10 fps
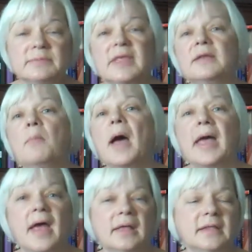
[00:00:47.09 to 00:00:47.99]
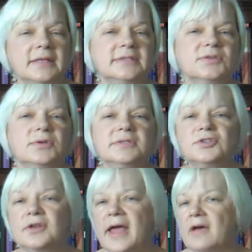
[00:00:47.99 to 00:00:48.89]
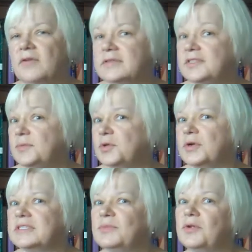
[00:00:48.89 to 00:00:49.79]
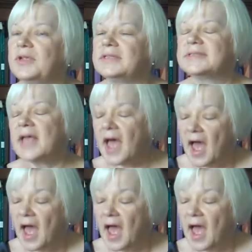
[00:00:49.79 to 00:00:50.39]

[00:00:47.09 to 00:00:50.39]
then my online students could have a similar experience.